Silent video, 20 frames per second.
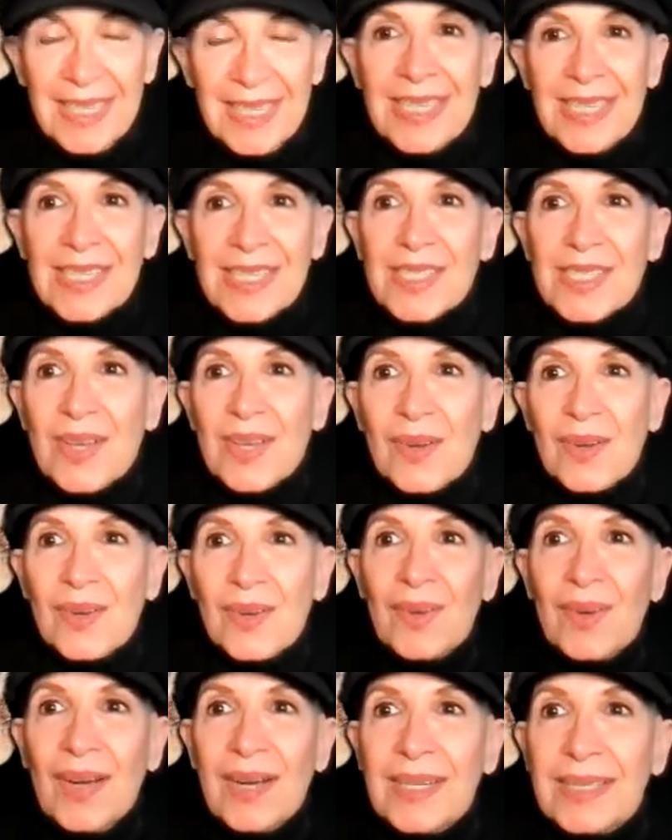
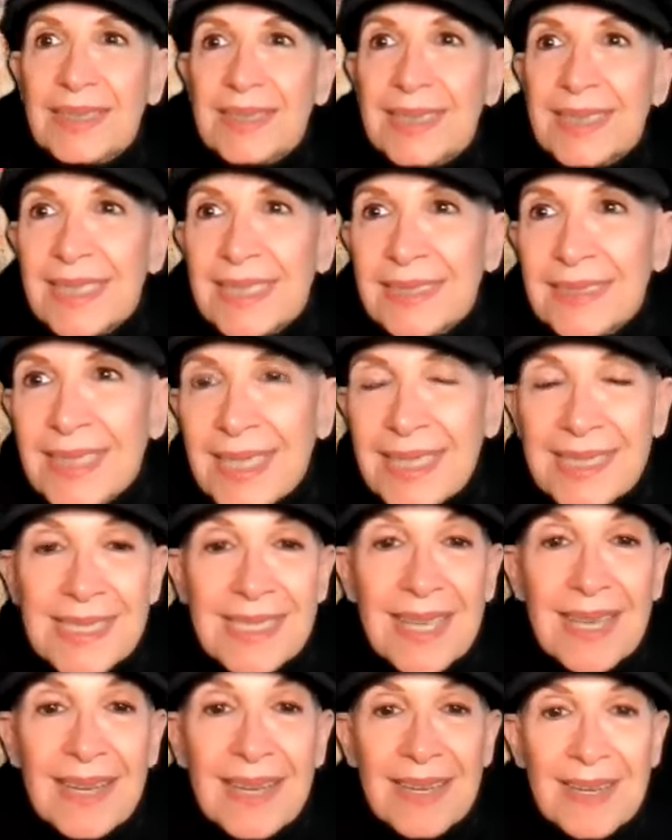So, until next
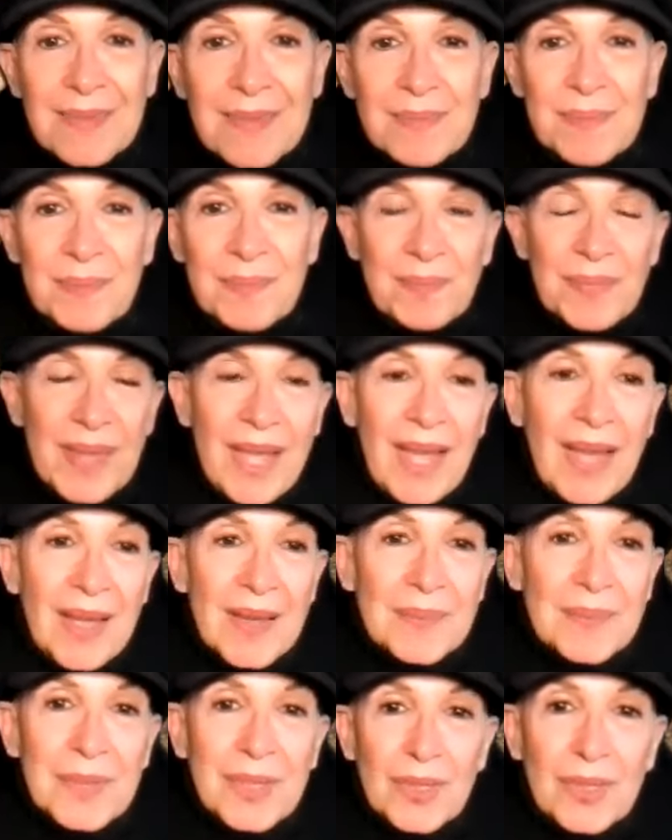time. I'm
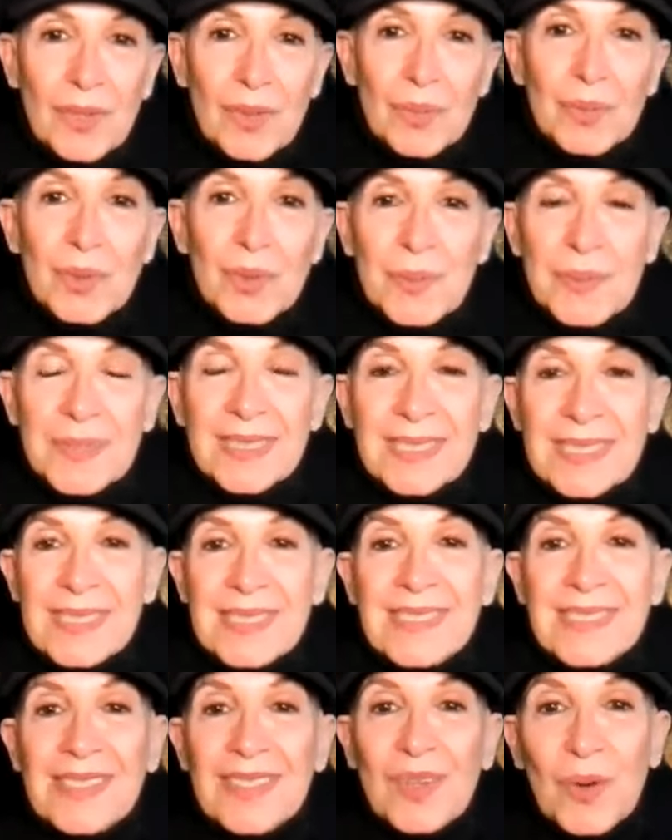Mira Rubin. This
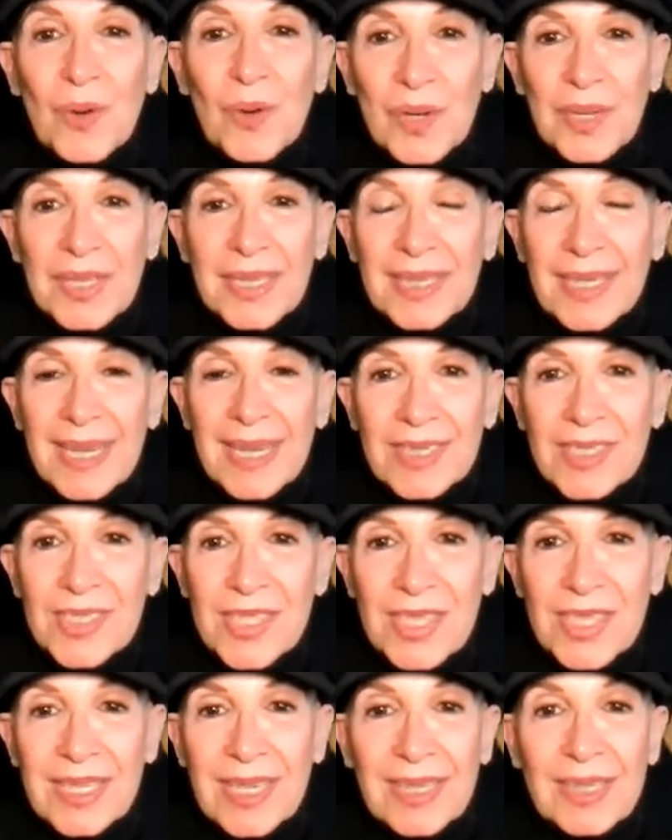is the Core
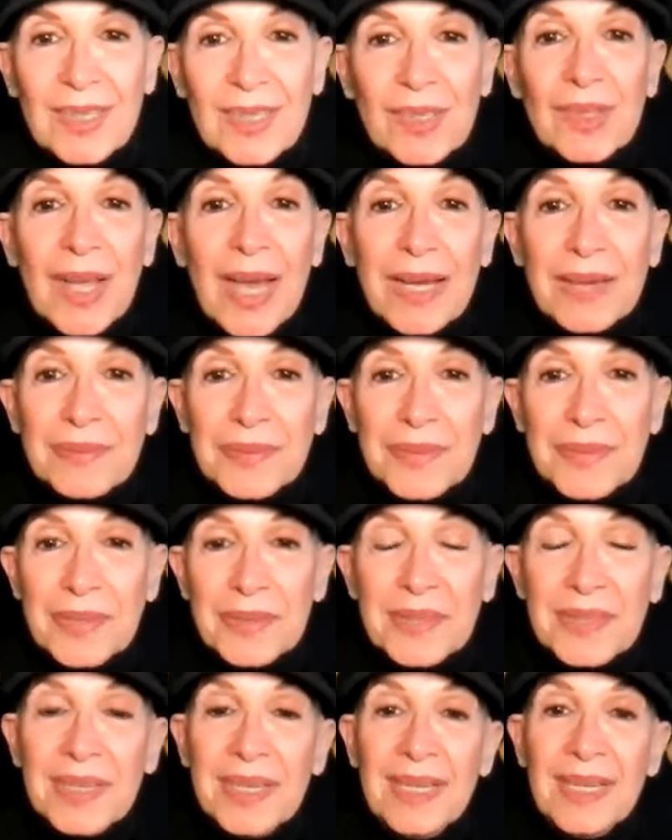Connection. I go live
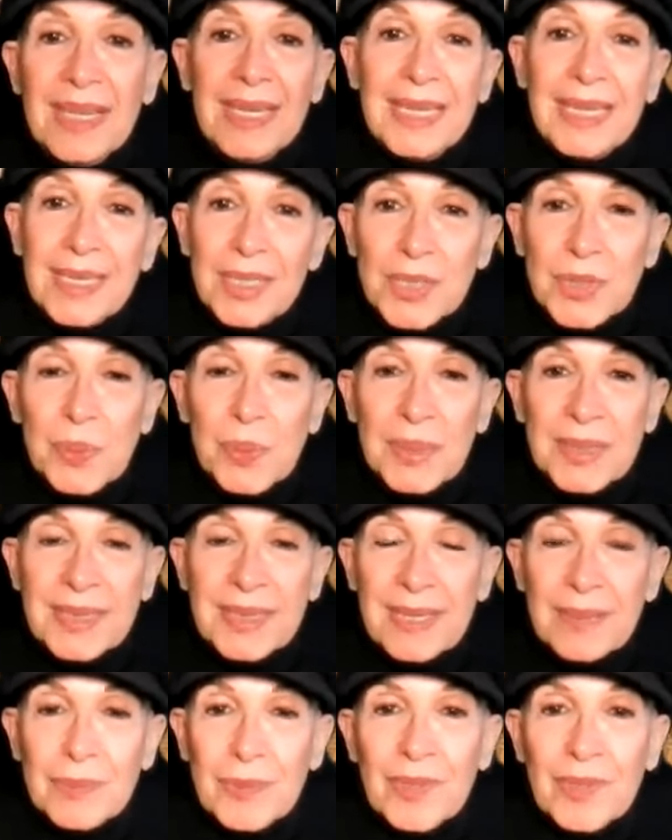here each
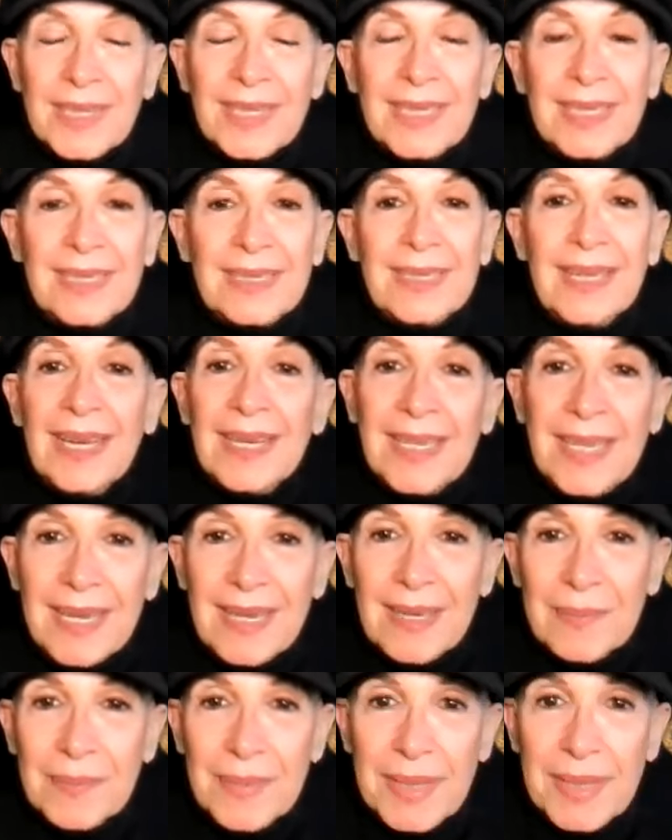weekday morning at 9
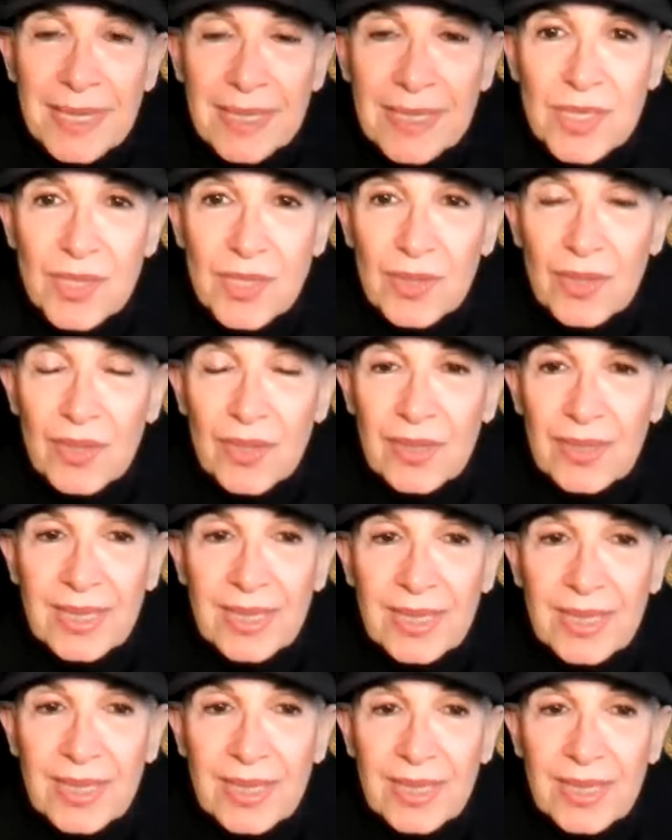a.m. Eastern on
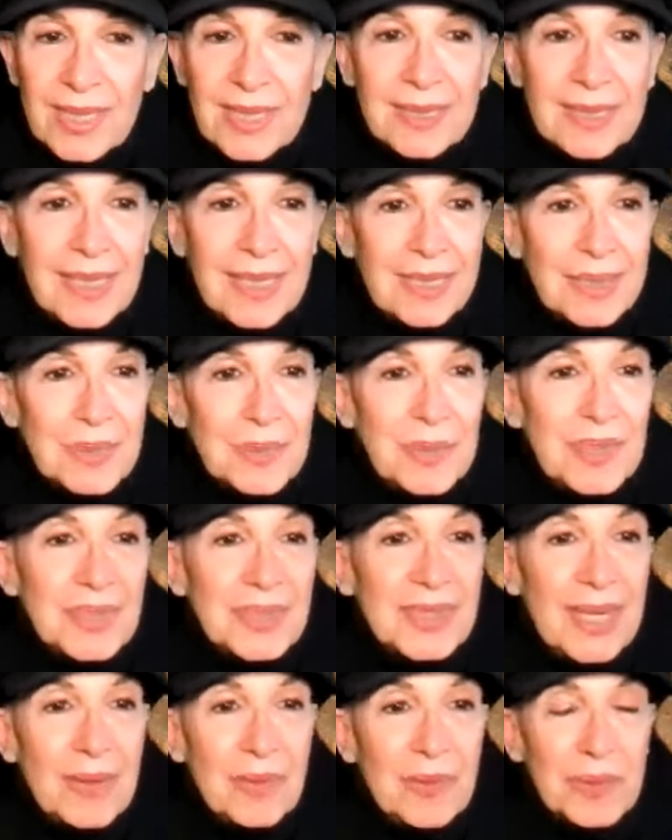the Enlightened World
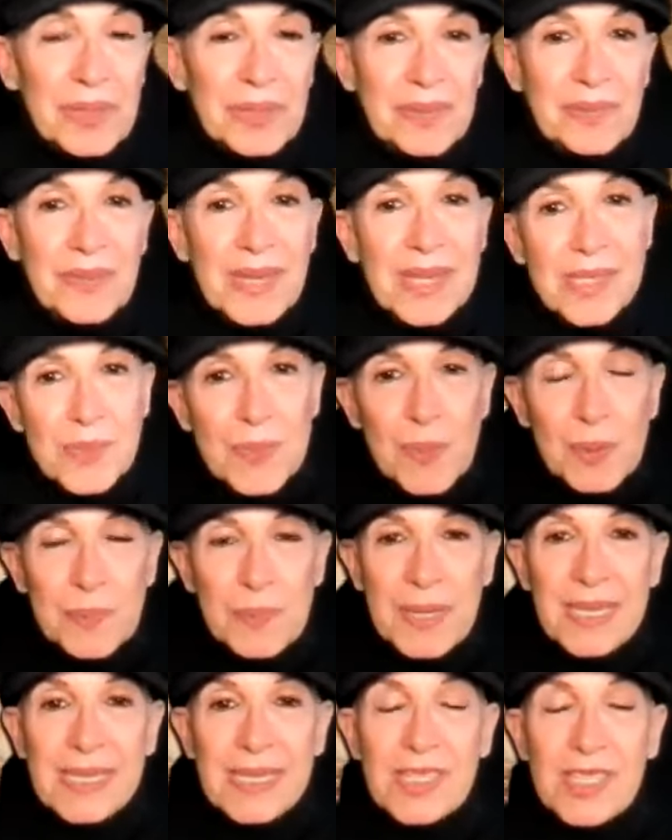Network Facebook
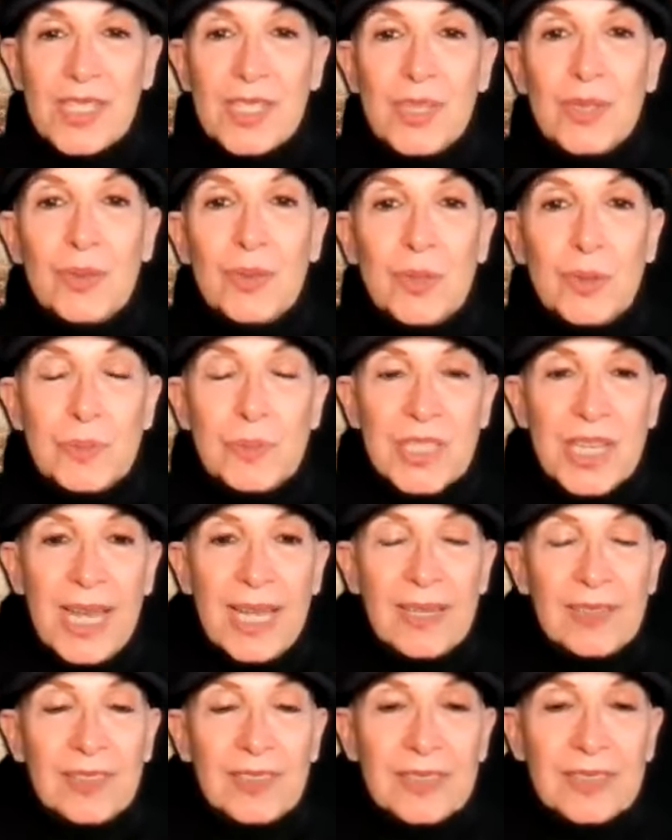page and YouTube
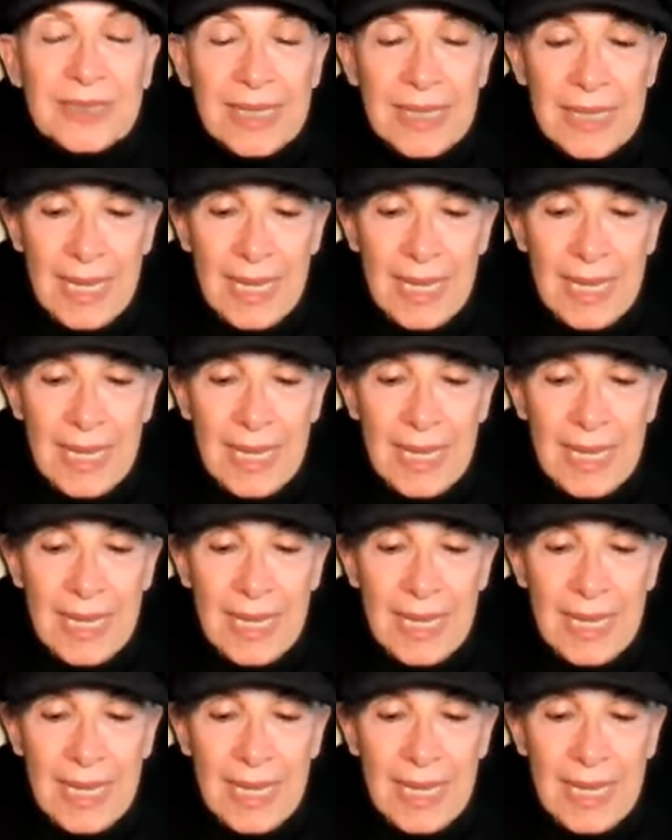channel.